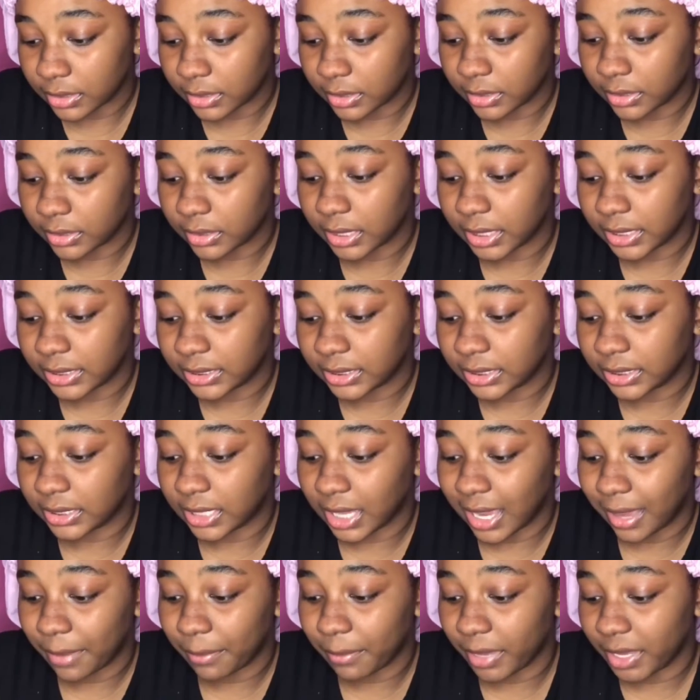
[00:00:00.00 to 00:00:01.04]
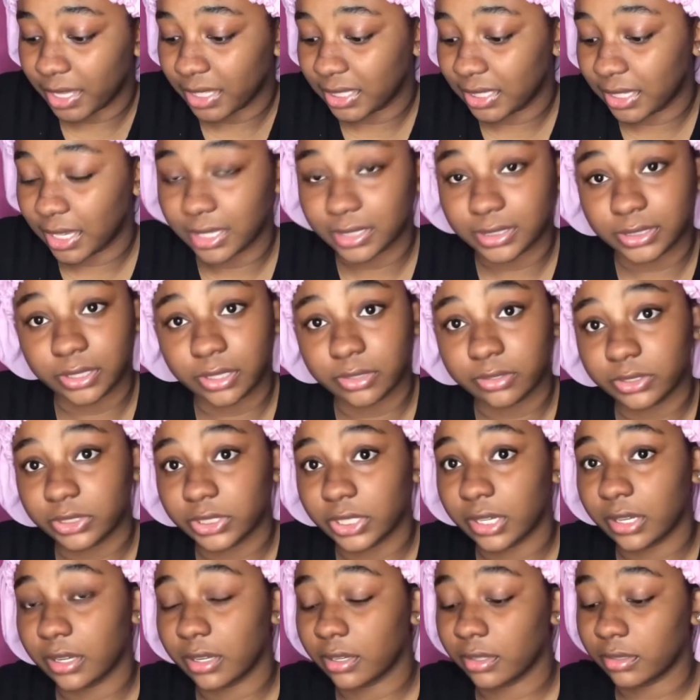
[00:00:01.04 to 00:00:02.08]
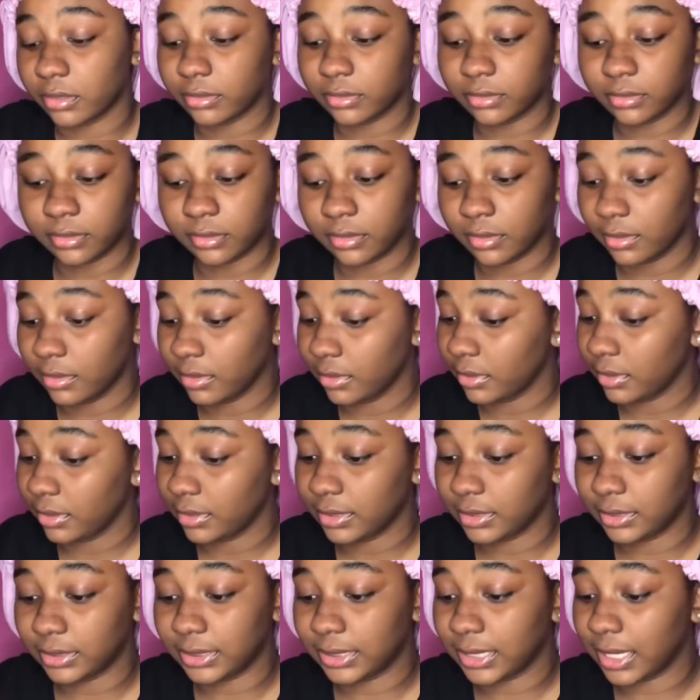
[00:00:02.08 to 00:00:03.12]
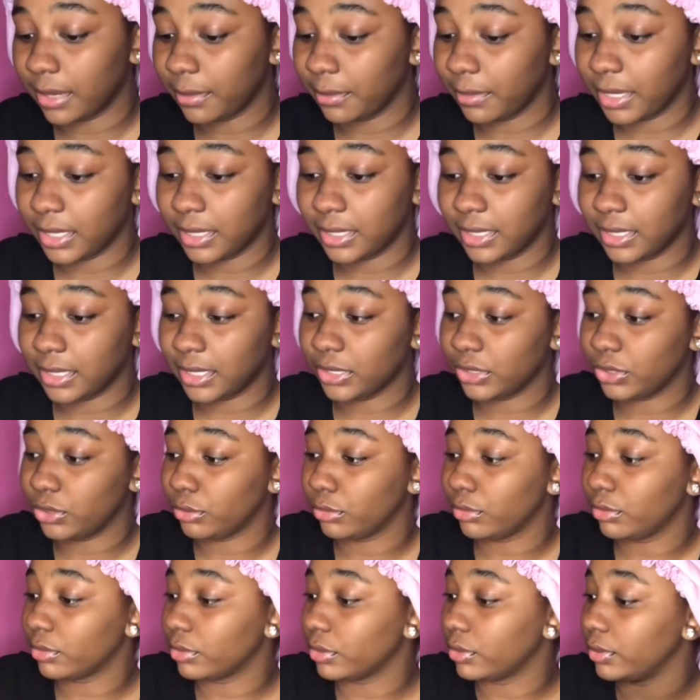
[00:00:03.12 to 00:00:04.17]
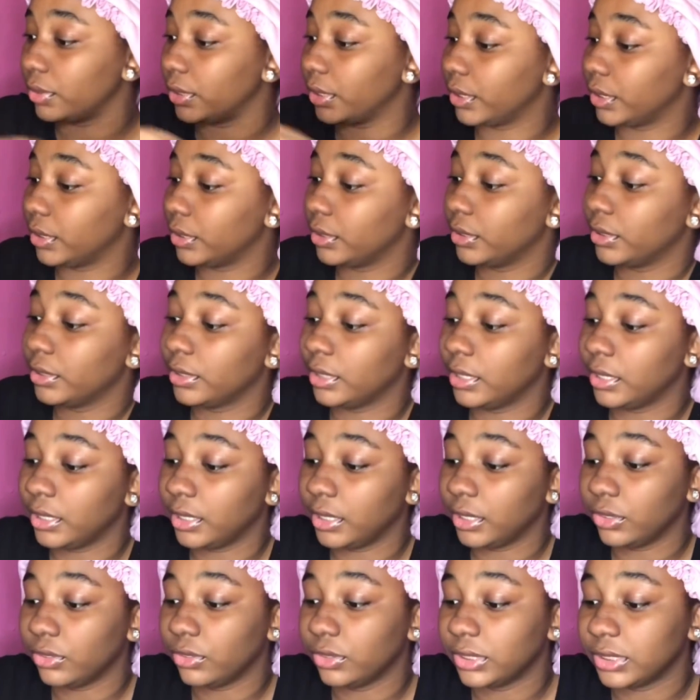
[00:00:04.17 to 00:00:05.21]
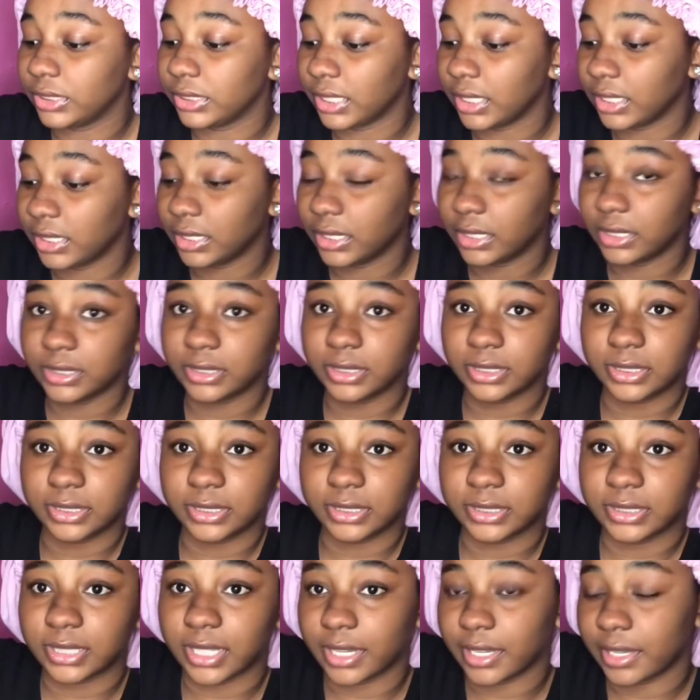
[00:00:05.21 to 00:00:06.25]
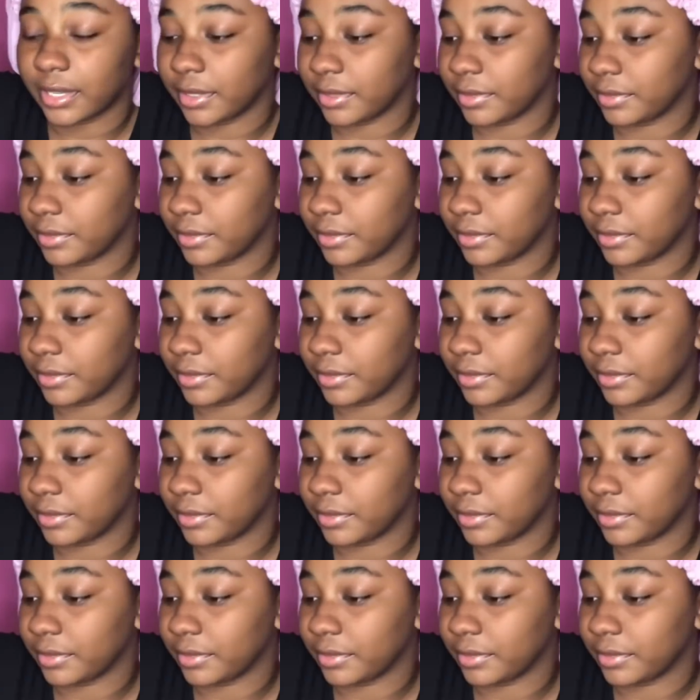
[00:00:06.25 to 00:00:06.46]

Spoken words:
That's the dot method. I told y'all, the dot method get you through it. And then do the same thing to this side.